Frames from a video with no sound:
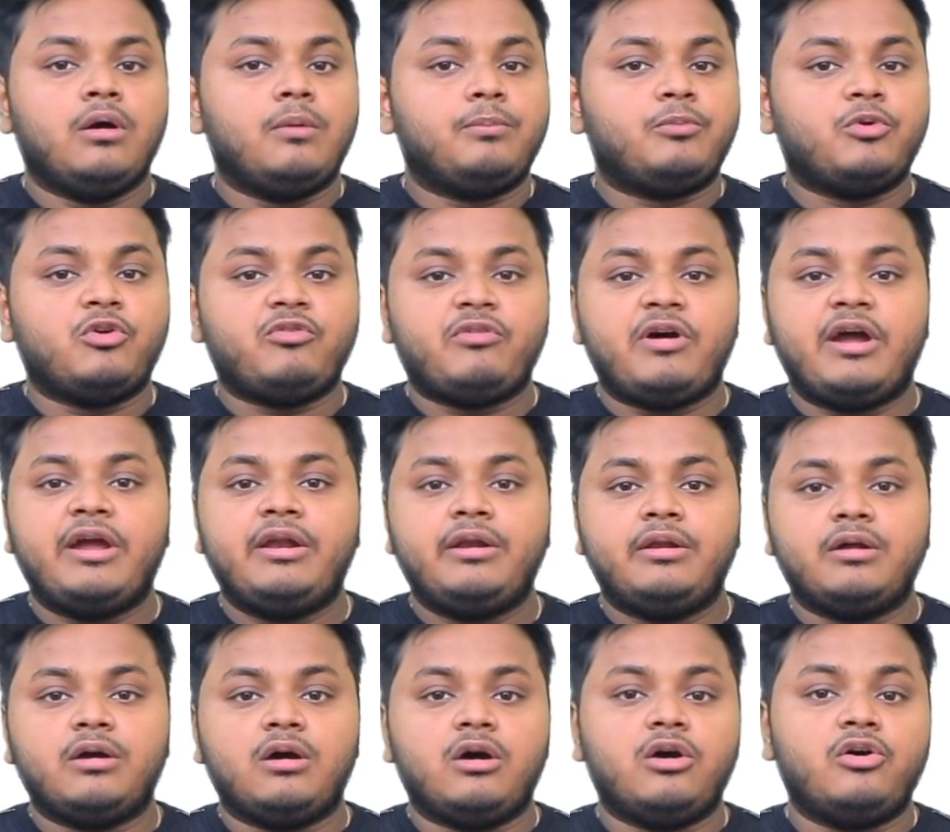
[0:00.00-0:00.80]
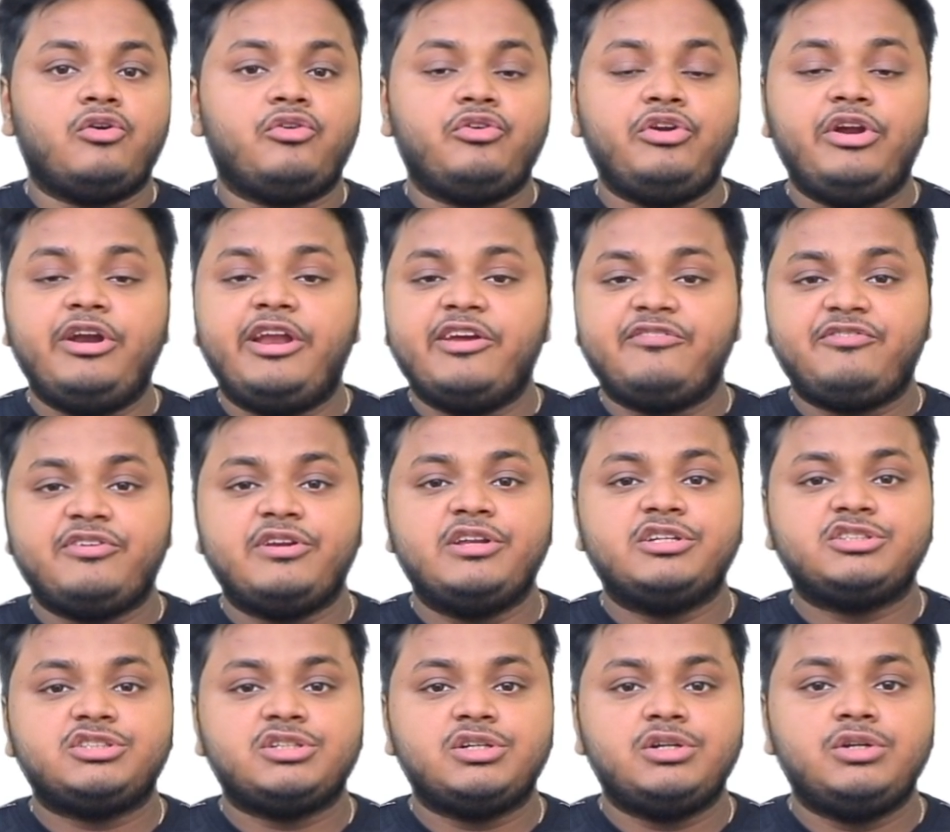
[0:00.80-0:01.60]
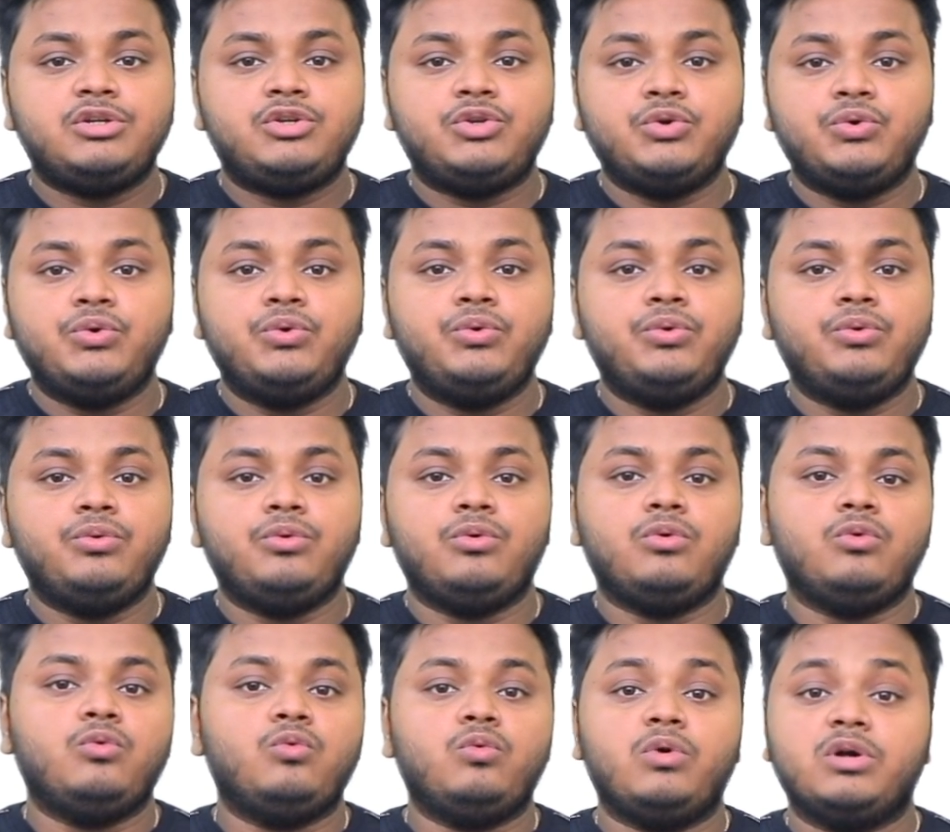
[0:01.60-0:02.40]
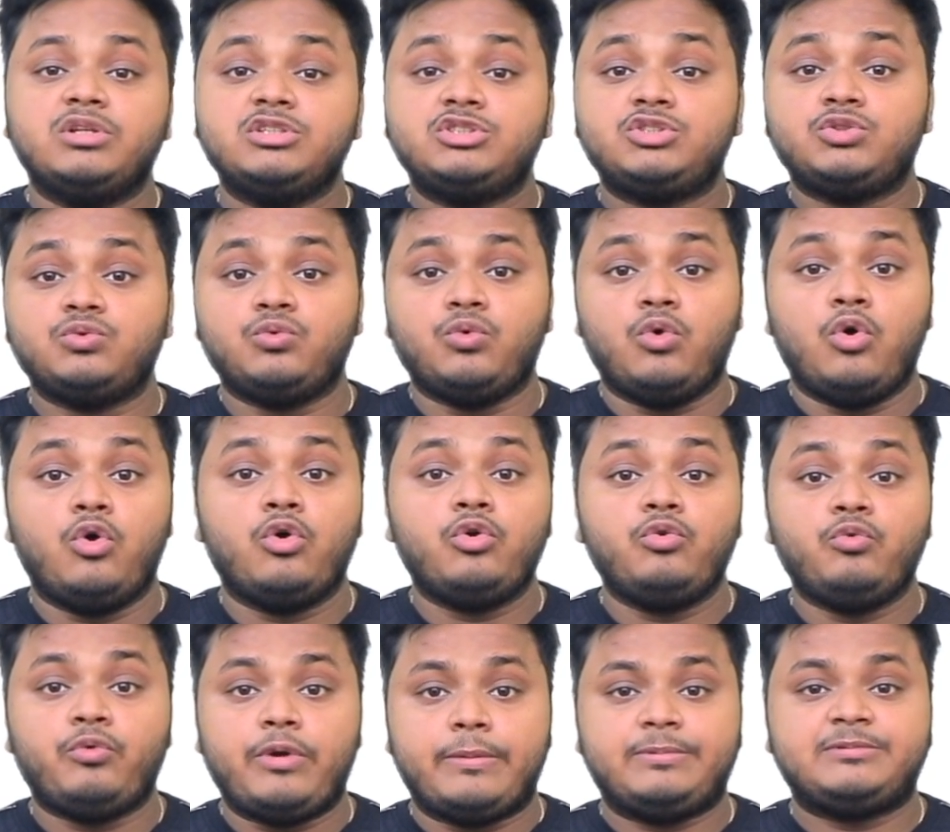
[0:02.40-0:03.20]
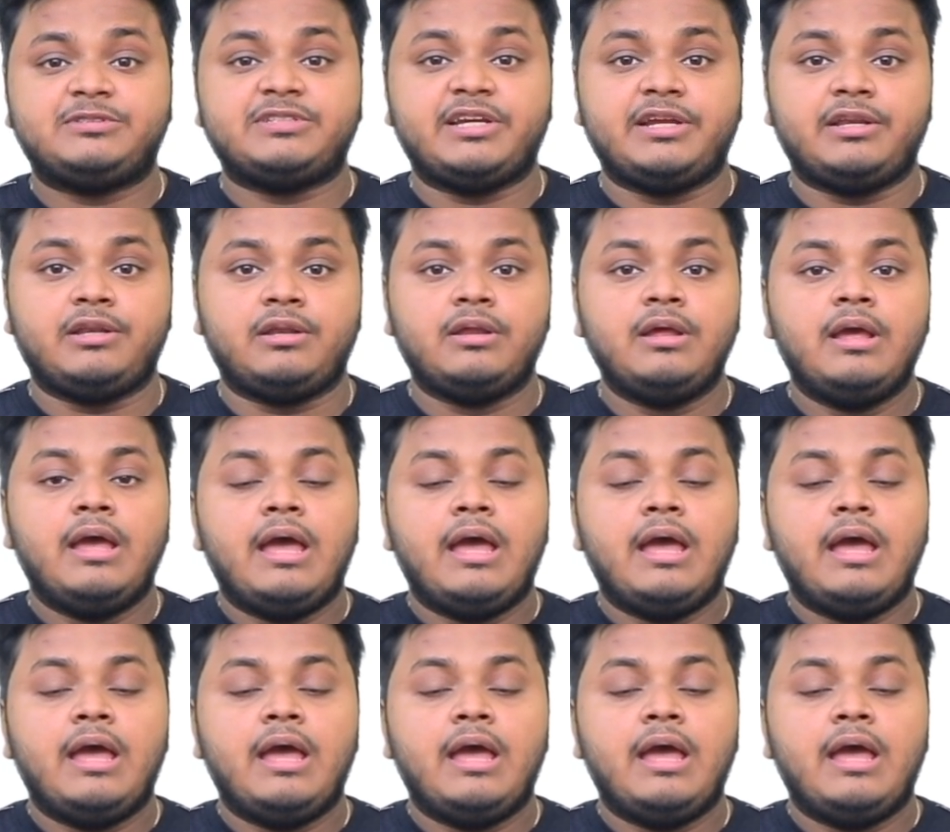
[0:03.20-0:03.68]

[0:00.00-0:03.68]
provide a redefinition to one's own website,